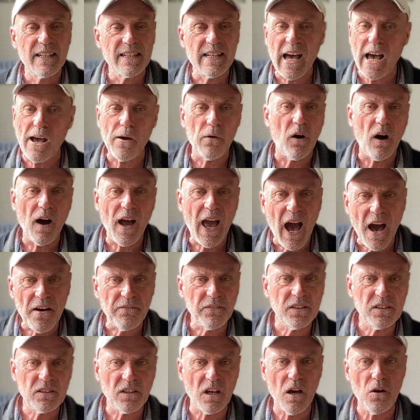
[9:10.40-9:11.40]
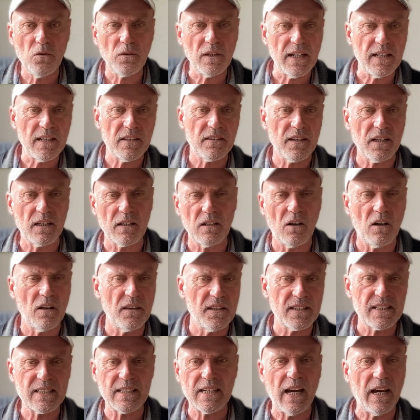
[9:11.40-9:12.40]
Now, I haven't owned anything like
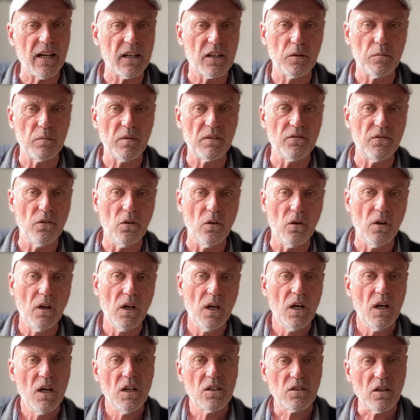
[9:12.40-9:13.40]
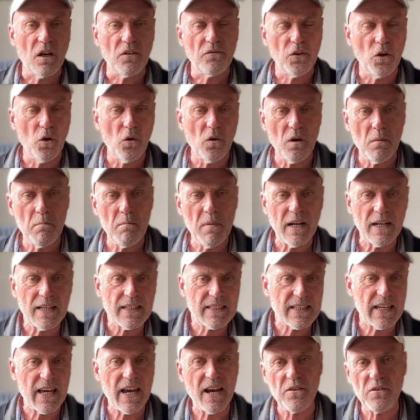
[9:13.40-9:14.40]
this tankard before, so if you're a
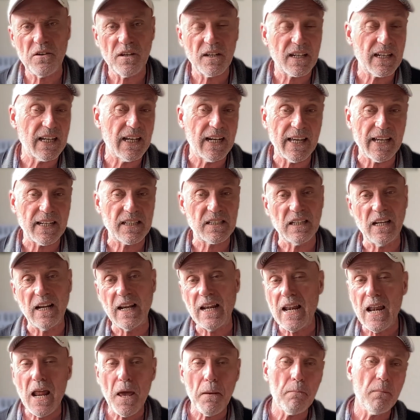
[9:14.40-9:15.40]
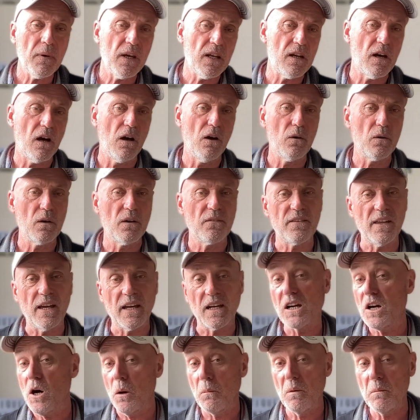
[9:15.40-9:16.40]
militaria collector, let me know if
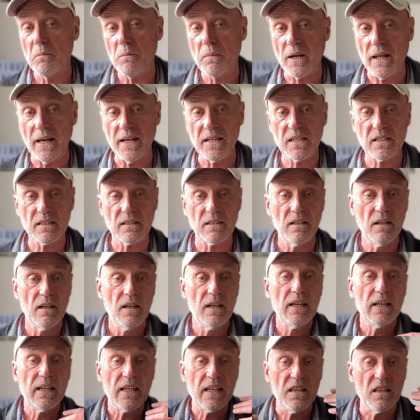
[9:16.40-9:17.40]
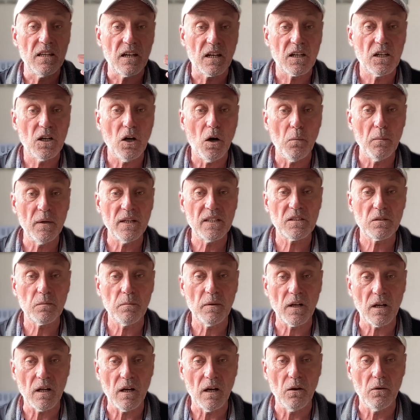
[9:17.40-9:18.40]
they're commonplace in the comments
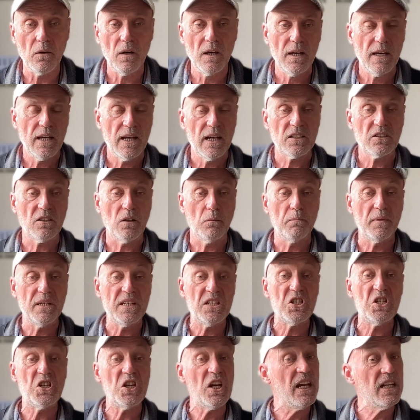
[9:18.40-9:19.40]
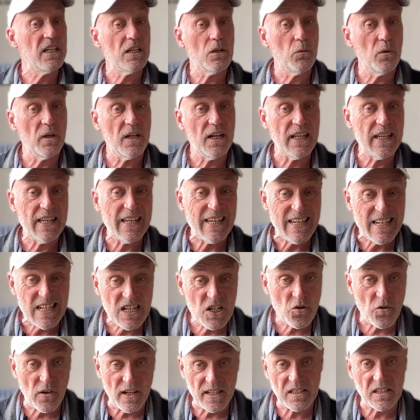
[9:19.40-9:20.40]
below, as I'd be genuinely
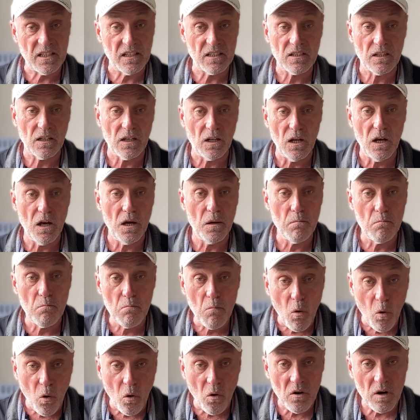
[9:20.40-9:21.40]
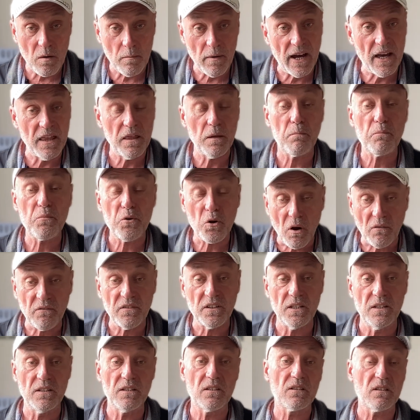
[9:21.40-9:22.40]
interested to learn more about the
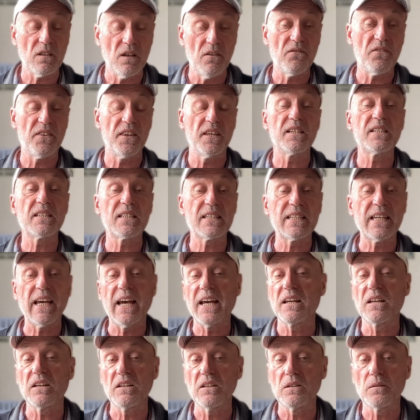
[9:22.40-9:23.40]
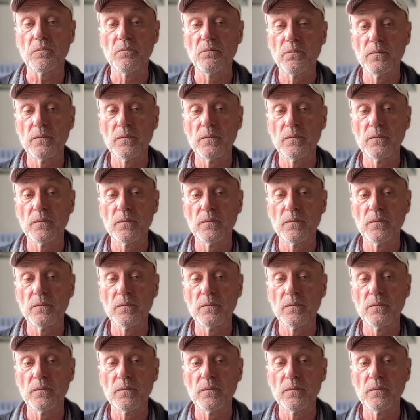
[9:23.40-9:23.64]
provenance of this tankard.